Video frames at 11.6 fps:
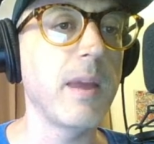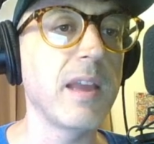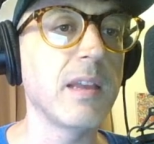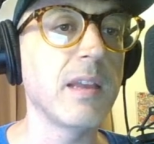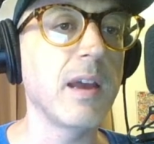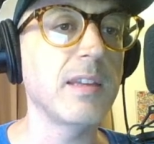uh,
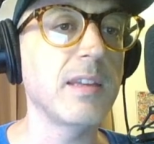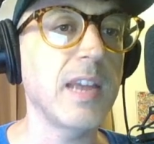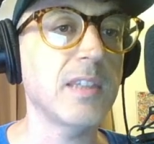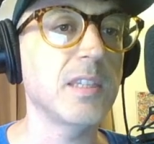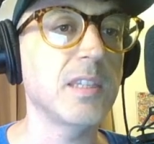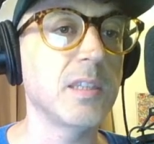text
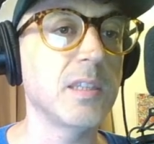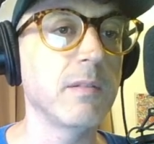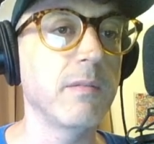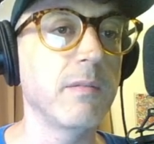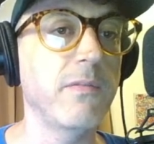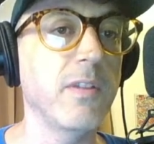doesn't
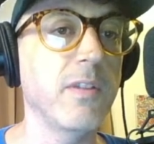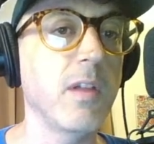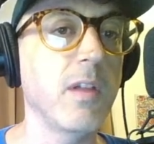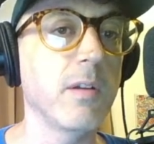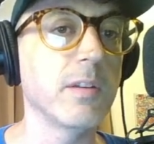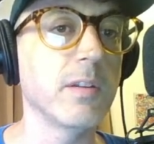fill or
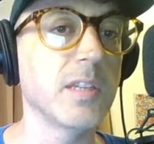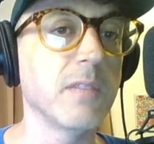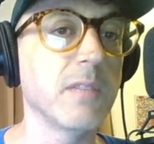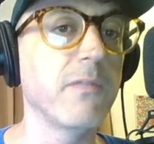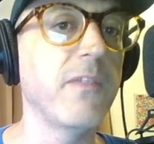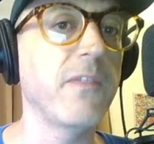doesn't
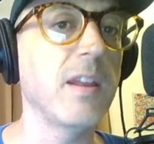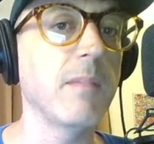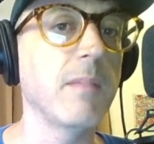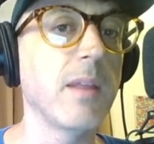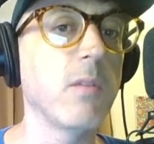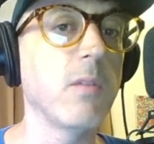fit in my
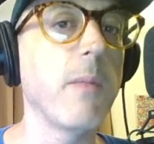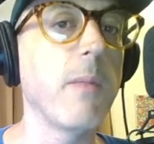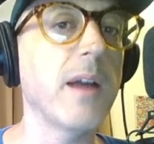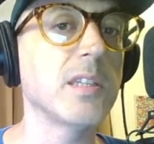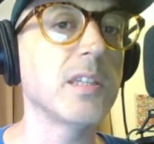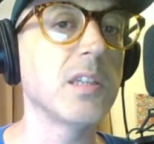little boxes
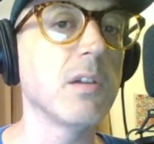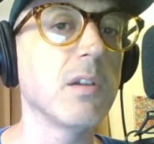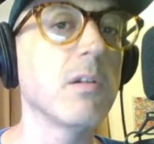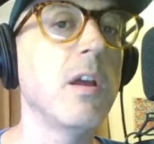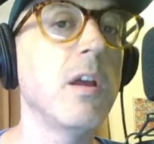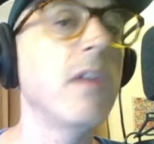here.
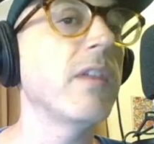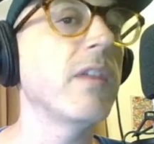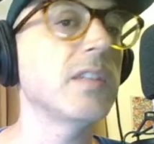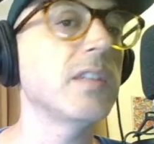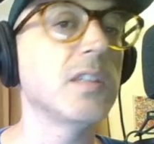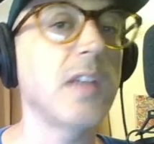That's just
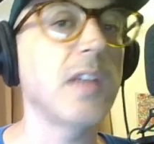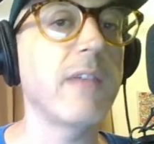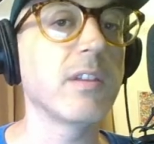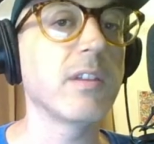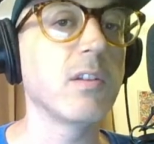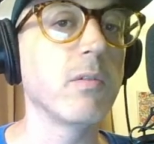having to
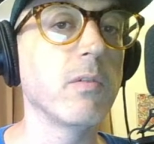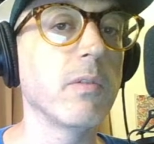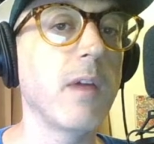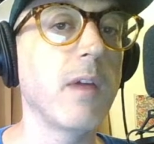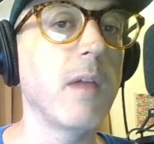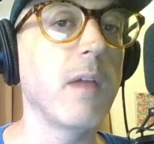do with uh,
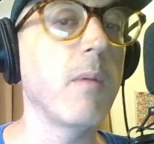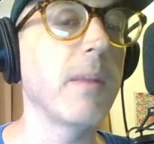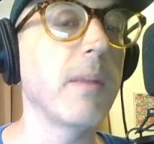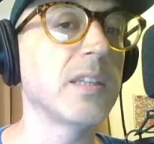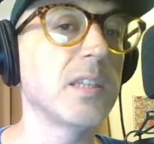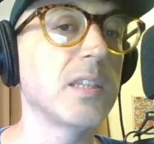what my
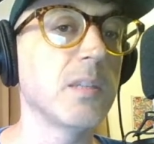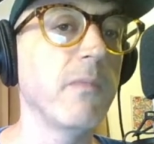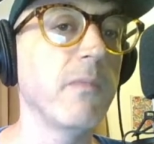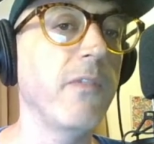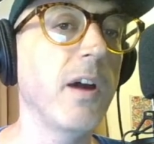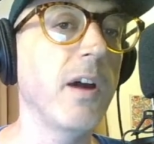system
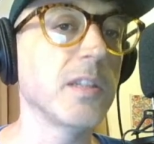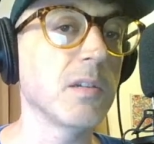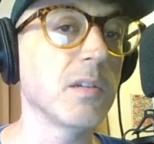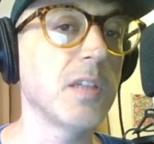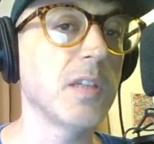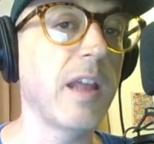fonts are set
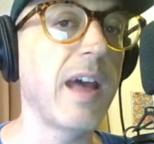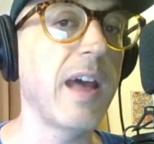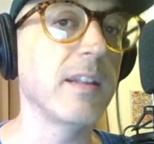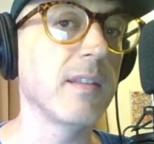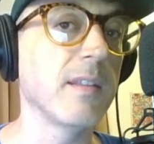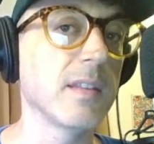at and
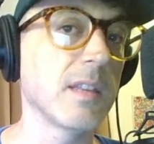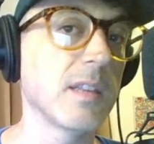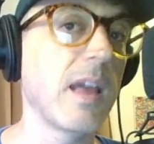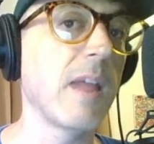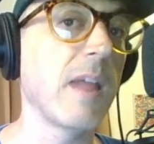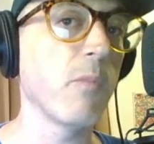things like that.
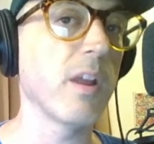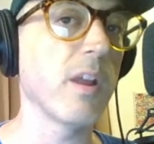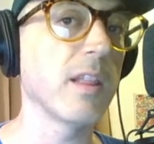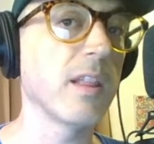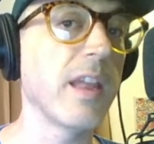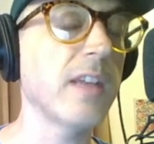I'm running
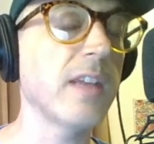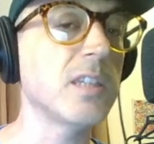Linux,